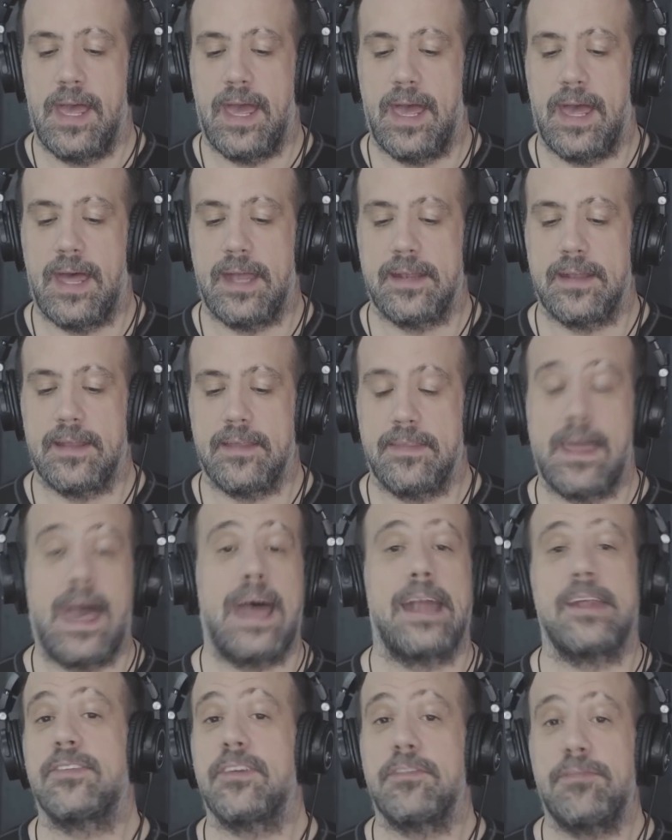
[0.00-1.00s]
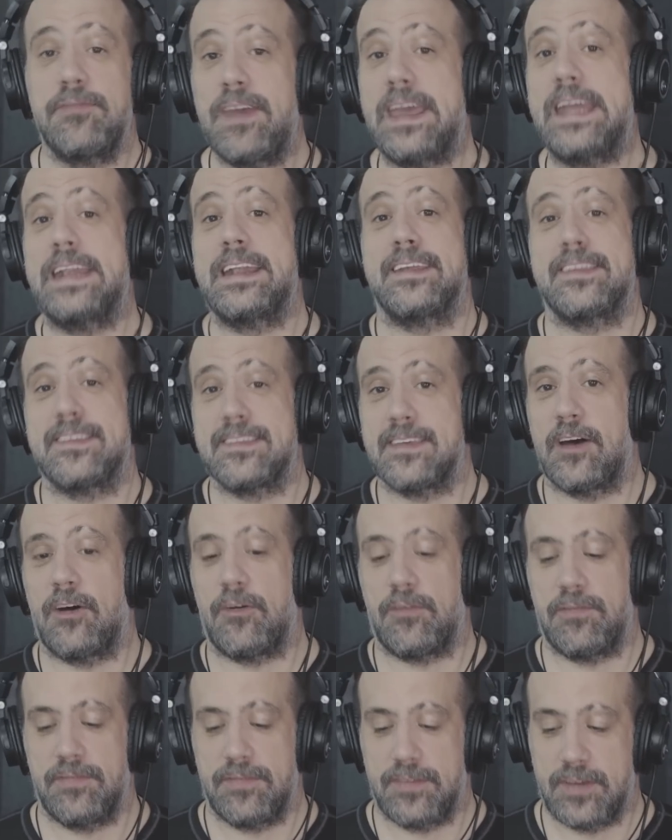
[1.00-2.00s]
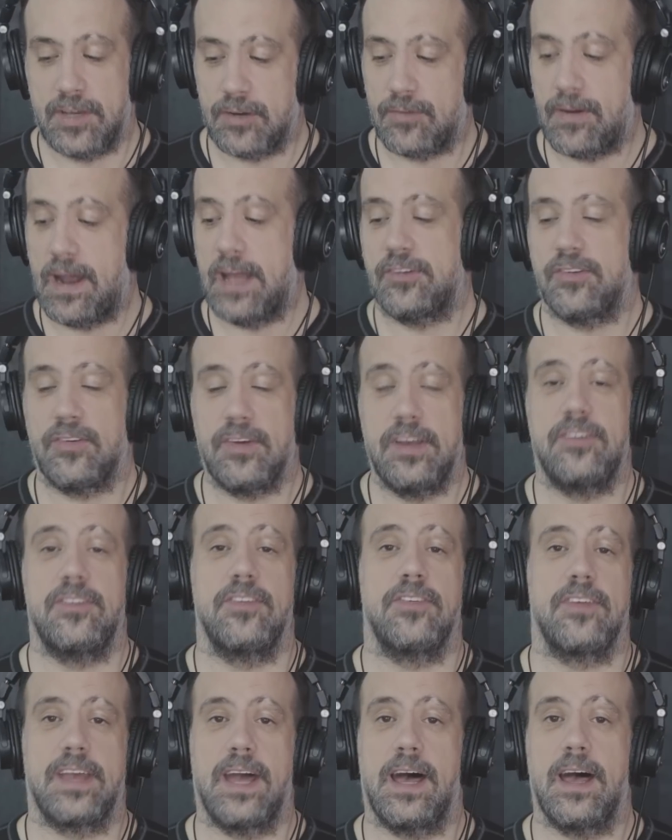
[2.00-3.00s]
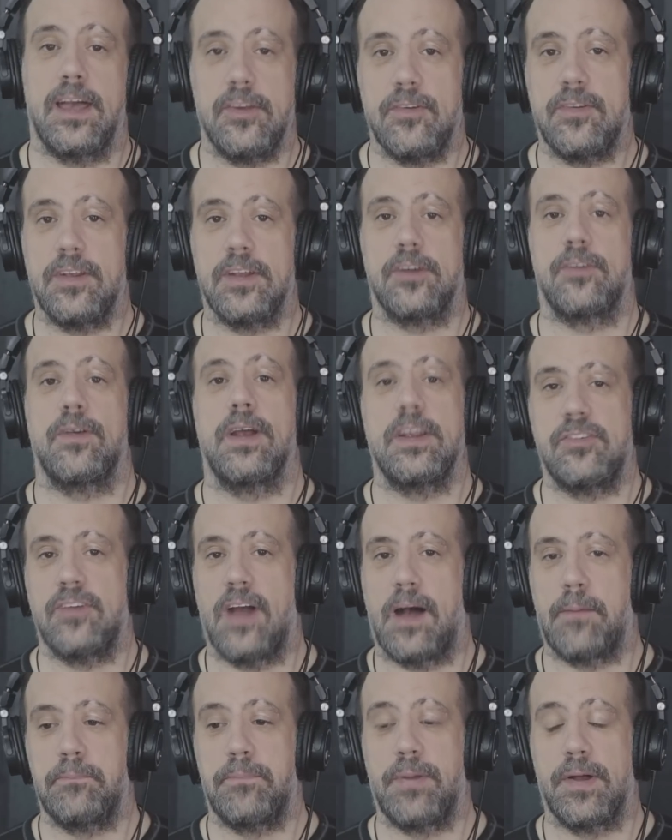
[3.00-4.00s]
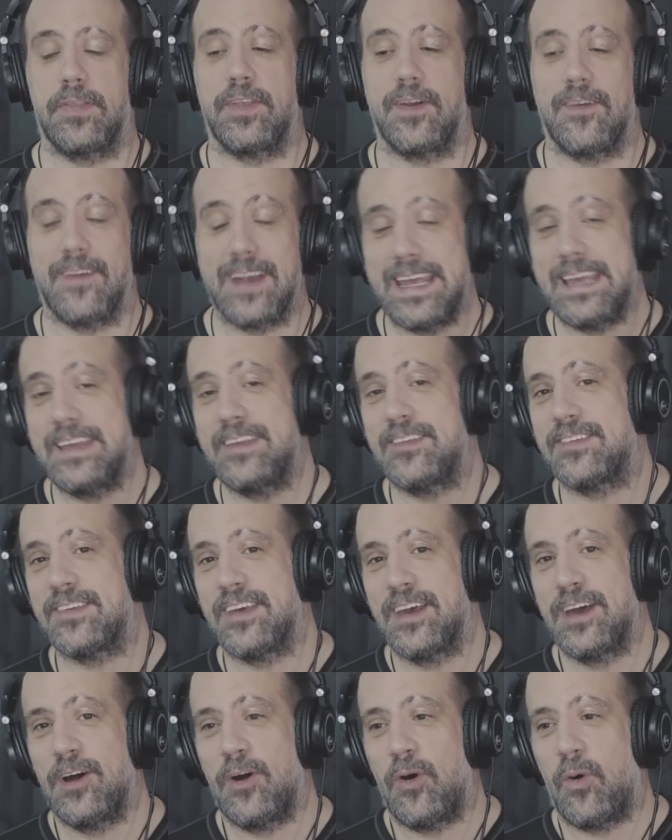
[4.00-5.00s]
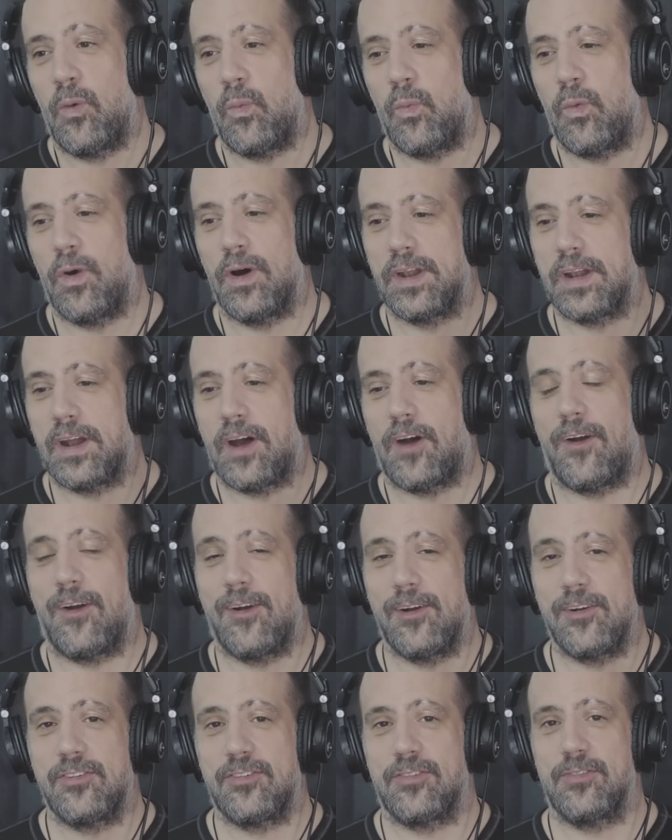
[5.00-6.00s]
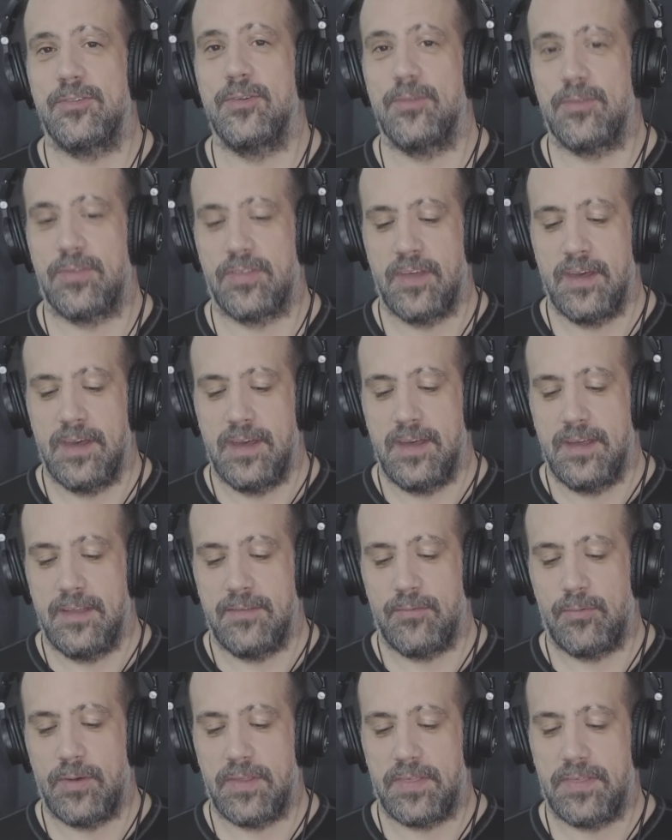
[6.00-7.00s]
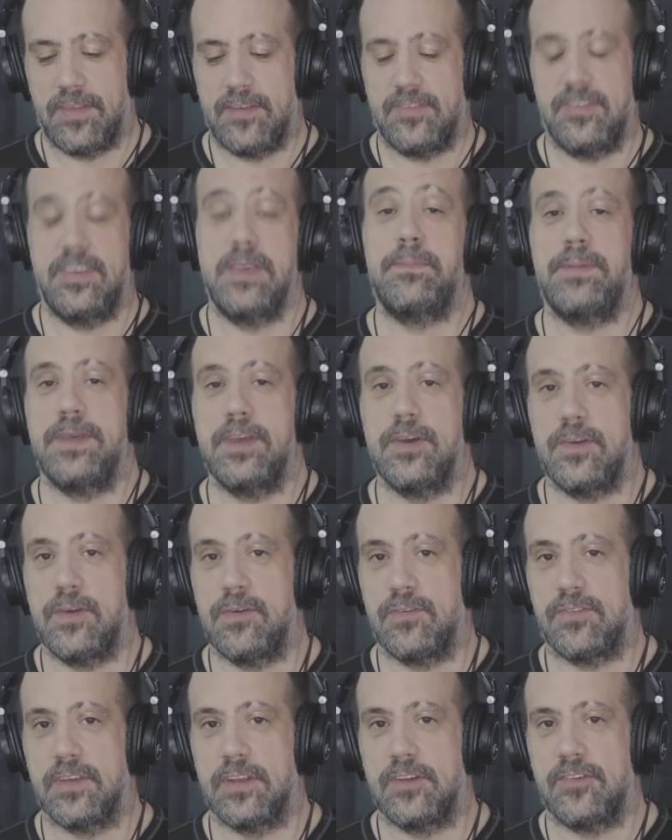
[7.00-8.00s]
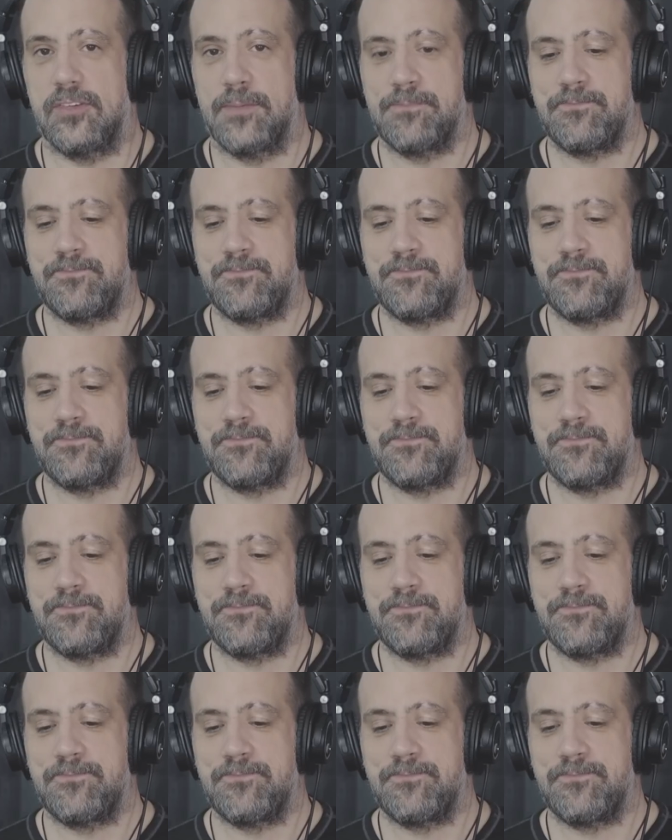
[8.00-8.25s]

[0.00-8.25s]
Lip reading: And that is a feat in itself. Congratulations, Akai, you did a great job. But there is one hard truth with the CPU usage.